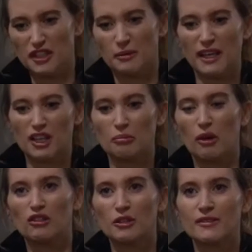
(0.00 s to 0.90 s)
on, you hit the
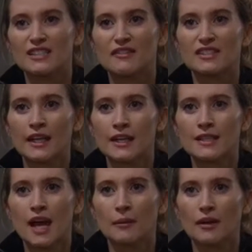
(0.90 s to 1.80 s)
bottle, you were as devastated
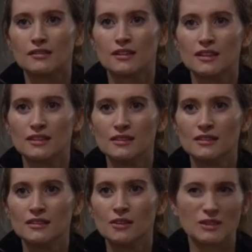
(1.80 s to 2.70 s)
as I was.
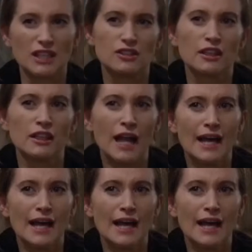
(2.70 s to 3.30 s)
Or was that just a little